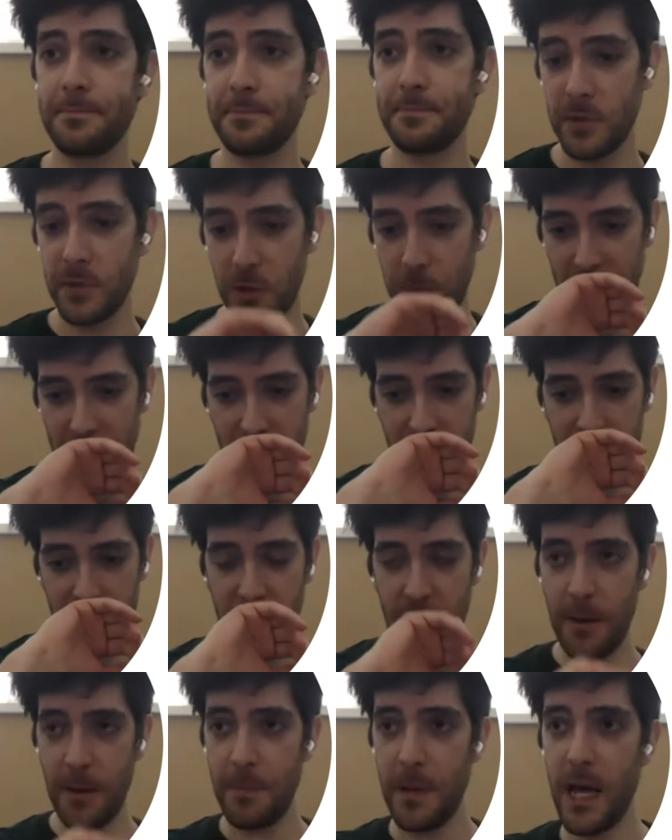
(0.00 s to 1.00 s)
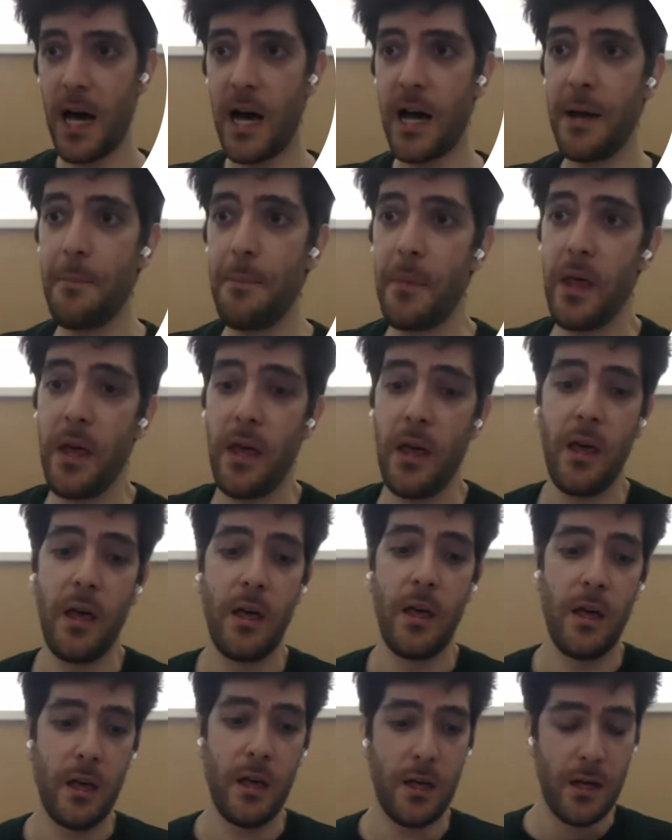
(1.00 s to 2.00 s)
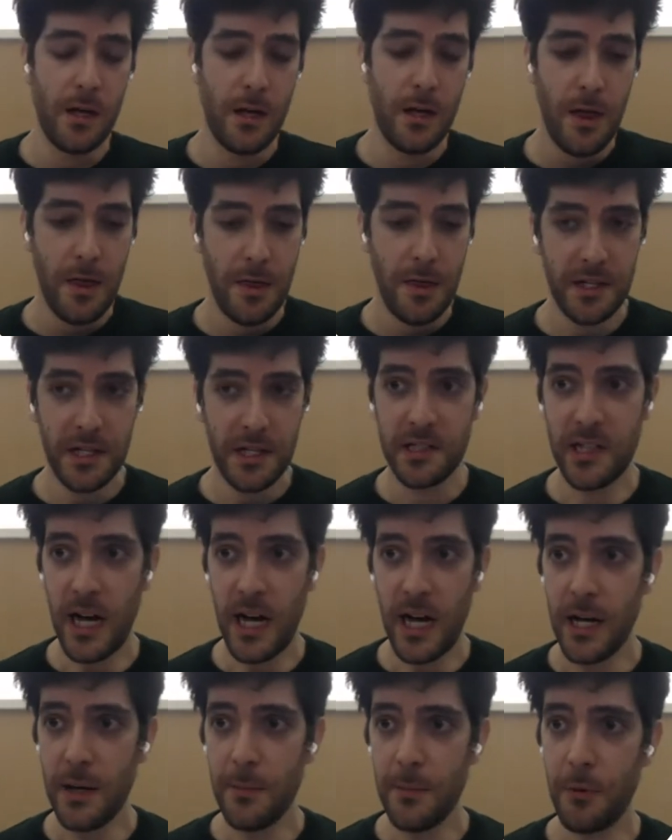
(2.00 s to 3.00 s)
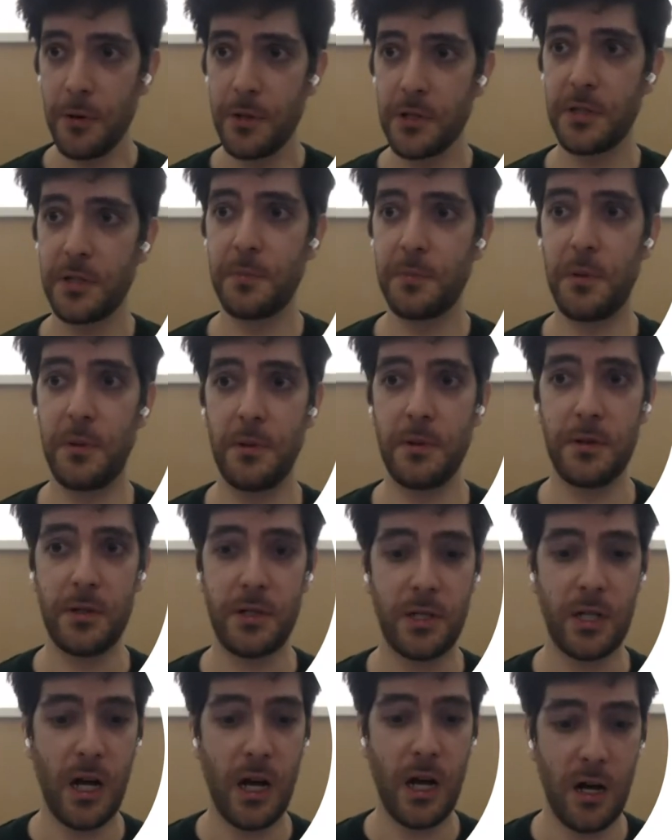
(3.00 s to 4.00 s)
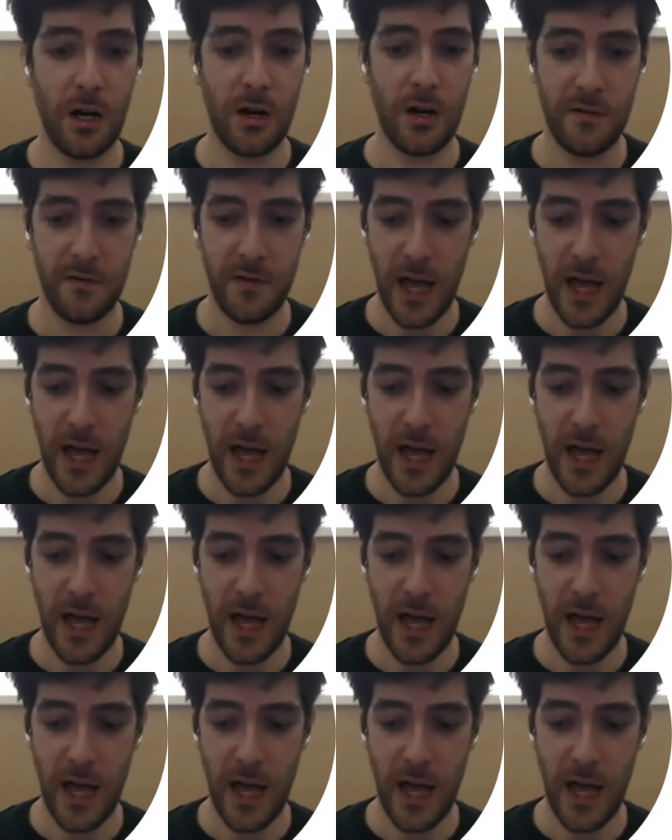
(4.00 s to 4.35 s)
So speaking of the API, the design principles